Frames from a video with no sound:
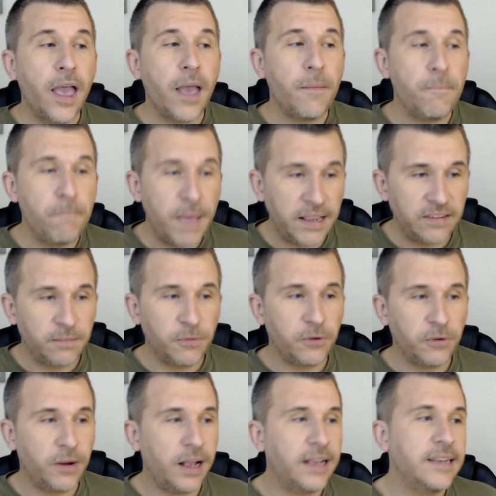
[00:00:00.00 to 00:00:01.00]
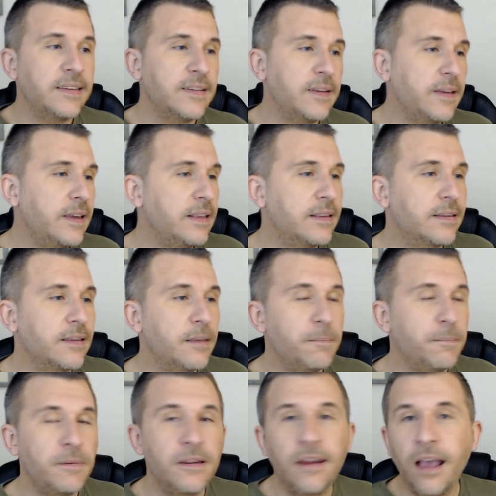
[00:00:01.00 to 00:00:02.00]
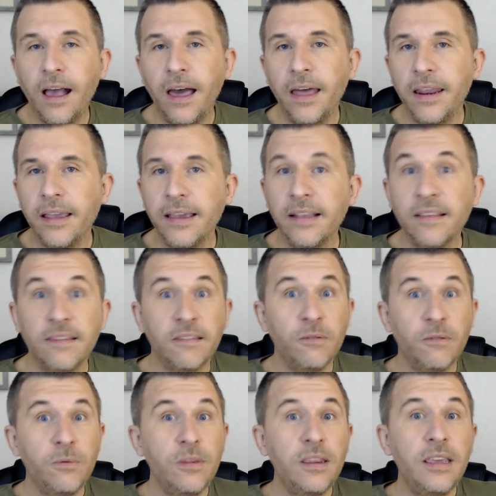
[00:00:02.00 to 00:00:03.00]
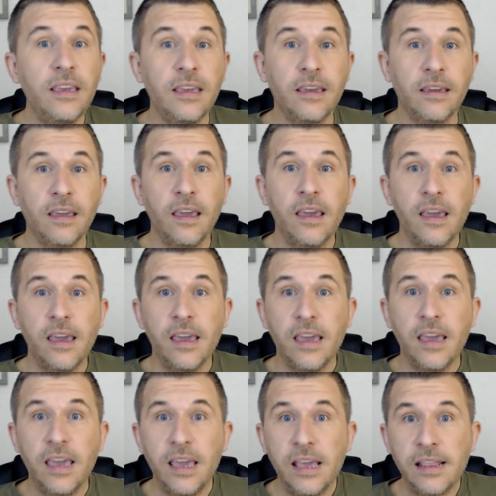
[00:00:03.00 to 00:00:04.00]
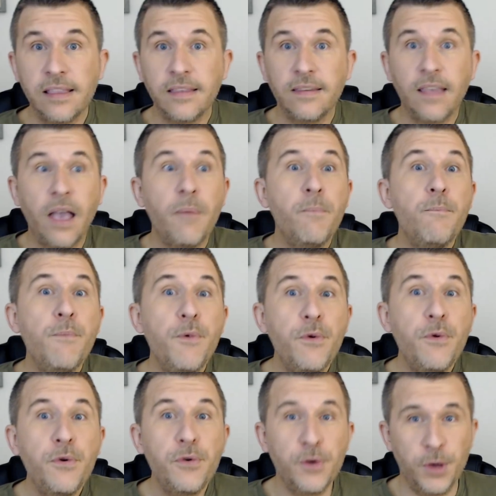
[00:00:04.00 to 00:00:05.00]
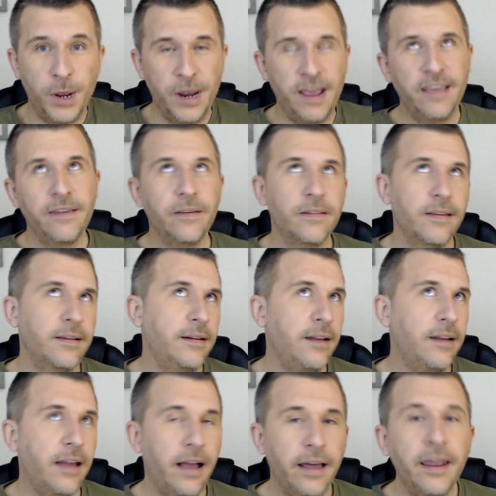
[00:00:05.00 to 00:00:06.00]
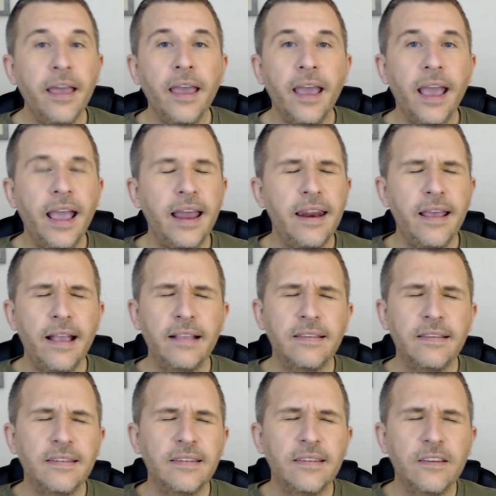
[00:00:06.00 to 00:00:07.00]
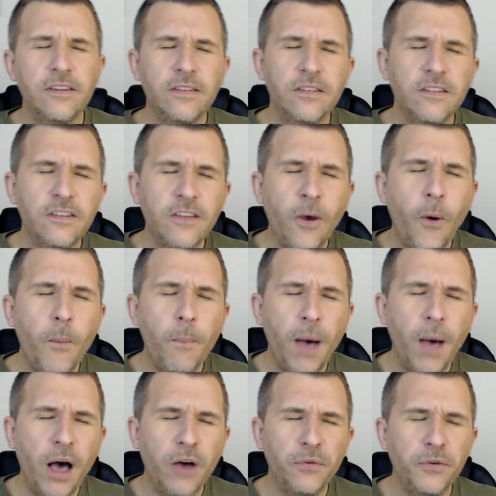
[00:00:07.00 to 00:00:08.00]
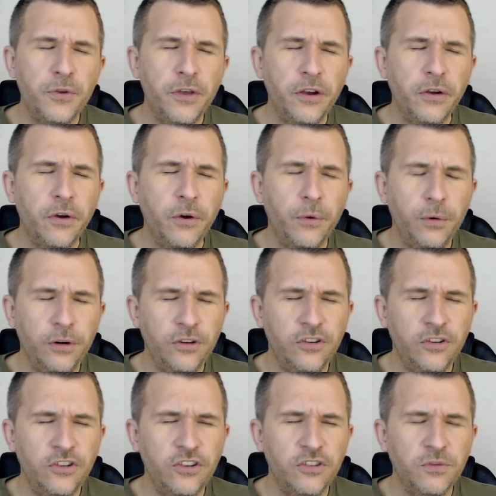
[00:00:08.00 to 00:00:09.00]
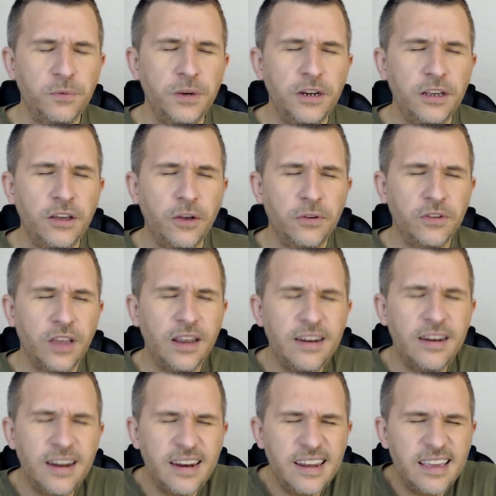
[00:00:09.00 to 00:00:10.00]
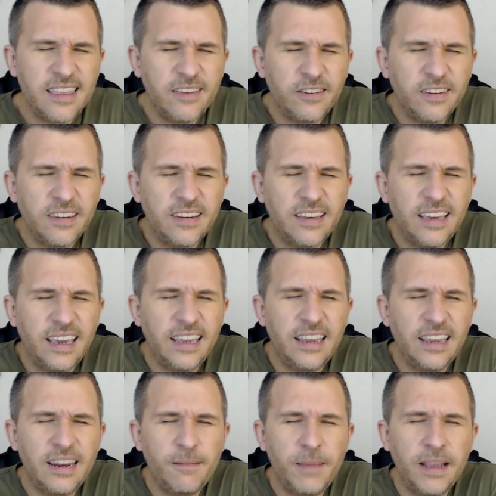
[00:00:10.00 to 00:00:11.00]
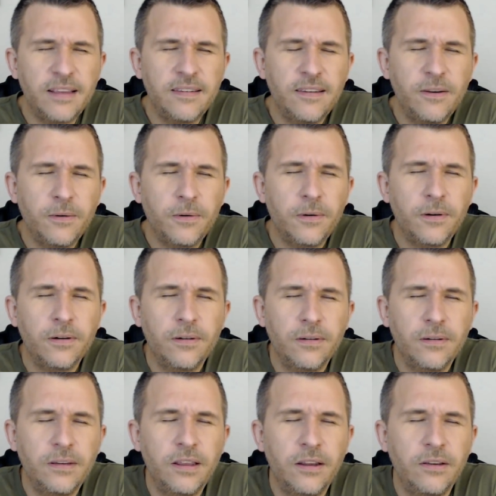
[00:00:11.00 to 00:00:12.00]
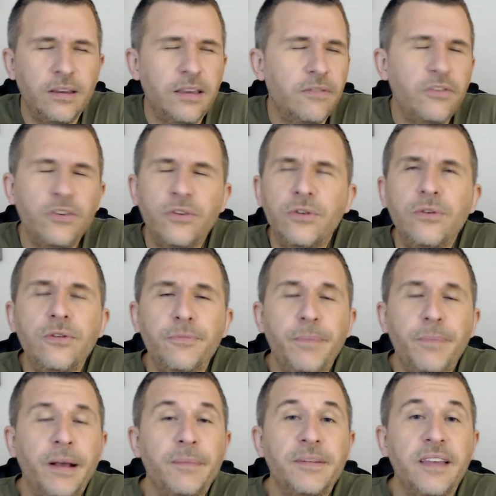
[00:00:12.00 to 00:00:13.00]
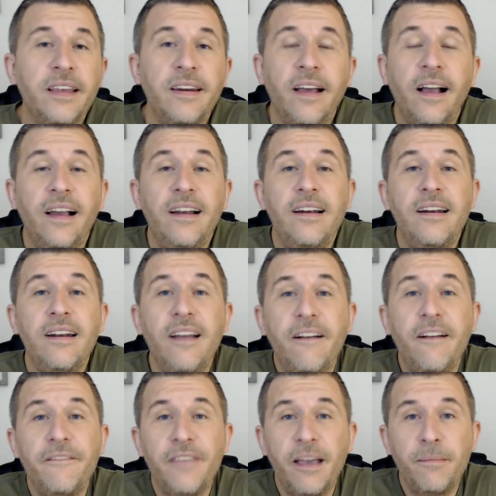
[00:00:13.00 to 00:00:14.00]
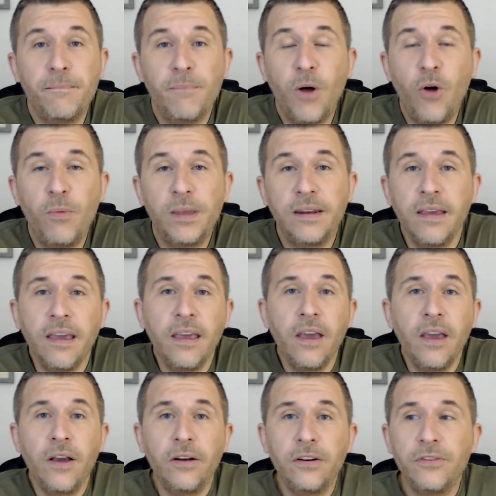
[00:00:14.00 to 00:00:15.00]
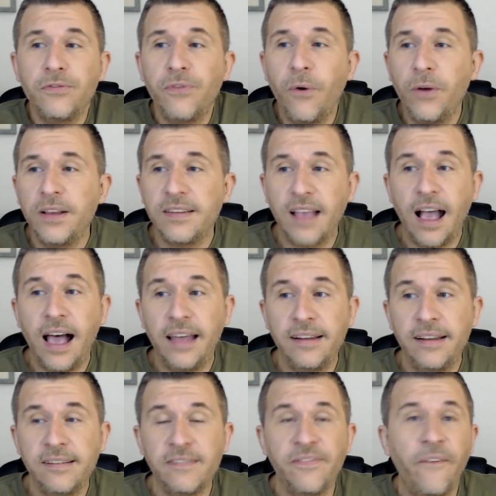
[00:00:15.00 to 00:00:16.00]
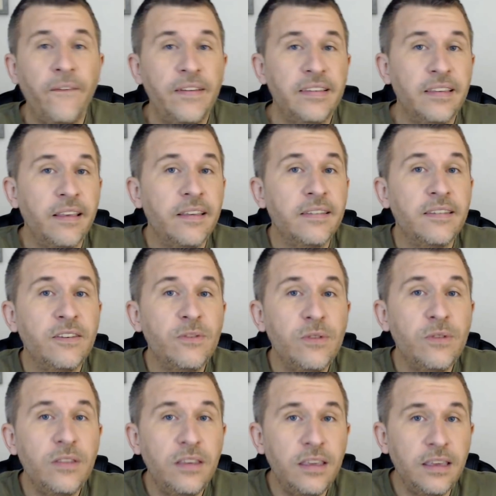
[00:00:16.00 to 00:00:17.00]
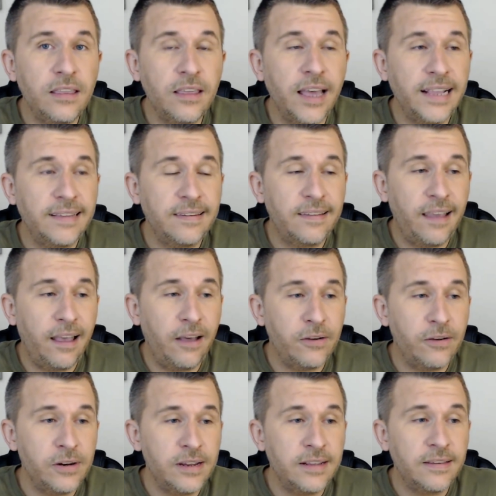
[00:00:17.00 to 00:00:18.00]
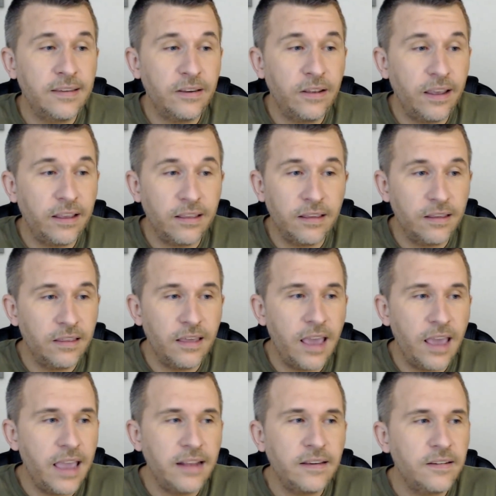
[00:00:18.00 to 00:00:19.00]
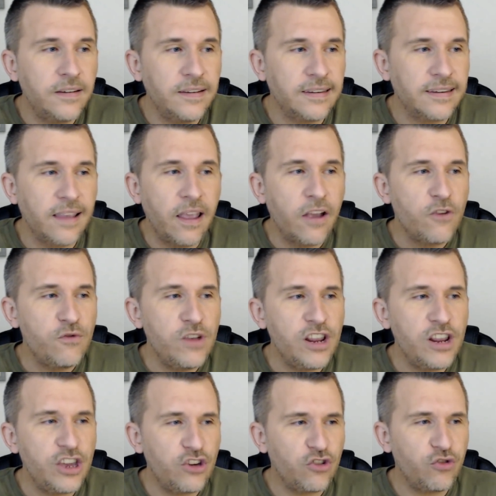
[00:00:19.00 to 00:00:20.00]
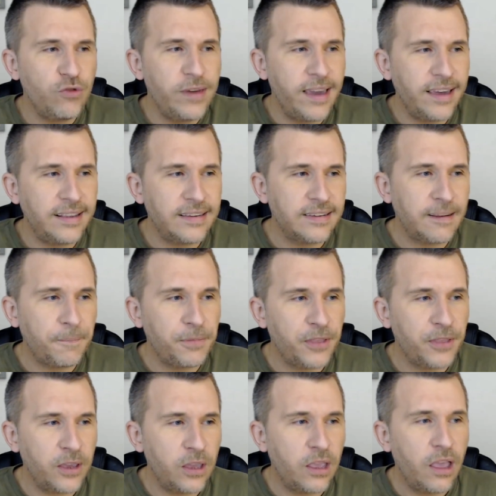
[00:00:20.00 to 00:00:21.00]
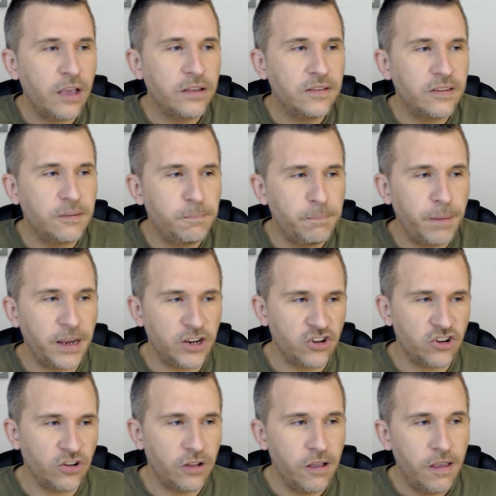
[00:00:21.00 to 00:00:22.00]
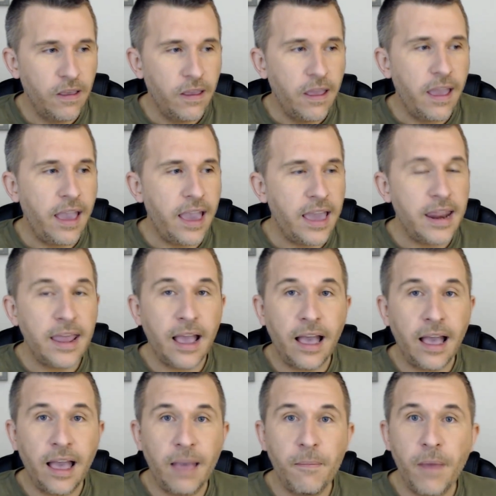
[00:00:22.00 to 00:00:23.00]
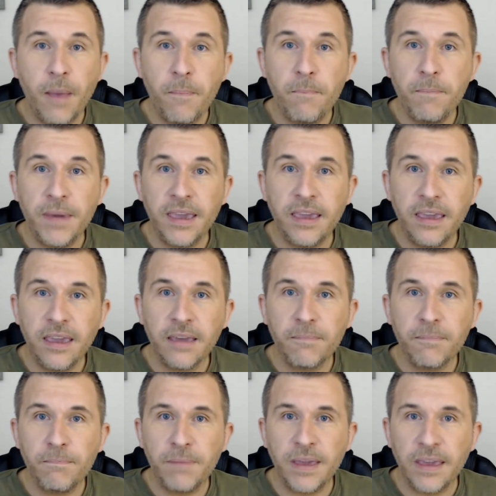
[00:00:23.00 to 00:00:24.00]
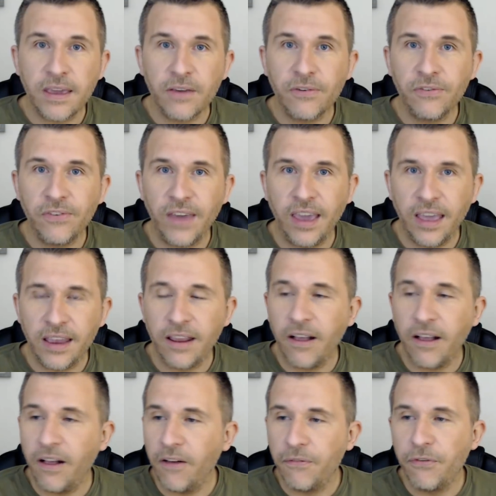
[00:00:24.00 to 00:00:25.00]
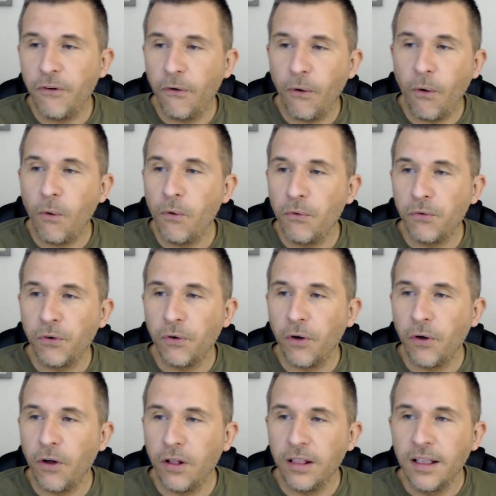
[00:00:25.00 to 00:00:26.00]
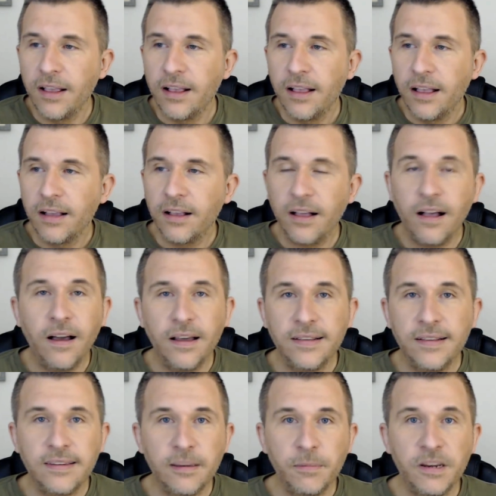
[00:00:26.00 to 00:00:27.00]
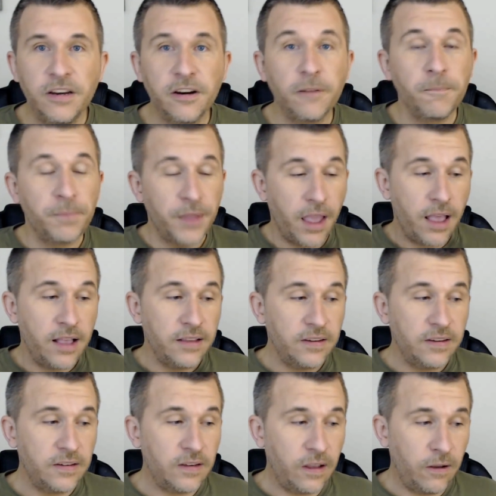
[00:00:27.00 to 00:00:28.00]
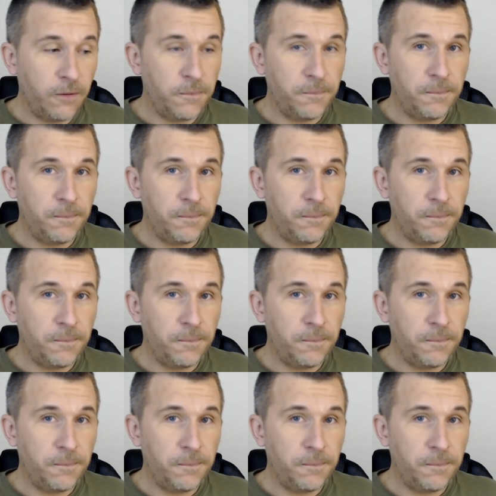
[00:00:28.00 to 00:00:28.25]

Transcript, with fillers: mesmerizing, it's hypnotic, it's unique, it's a mood, and I use that a lot. And it's so powerful. That chorus just really goes underneath your skin. It makes your, you know, it gives you goosebumps, and I love that moment. Her voice, Anna's voice, is unique. That sound, it's like, it just really creates something special. And I'm a big fan of the overall concept here. So